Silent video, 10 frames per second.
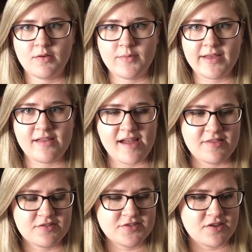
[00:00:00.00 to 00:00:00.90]
Well, I
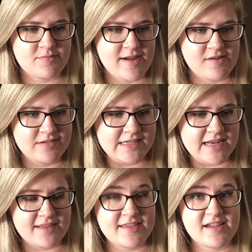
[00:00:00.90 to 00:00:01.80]
looked all around,
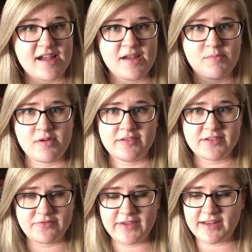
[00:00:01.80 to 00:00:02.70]
and I think I am
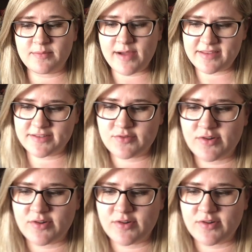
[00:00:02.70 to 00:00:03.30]
defeated by this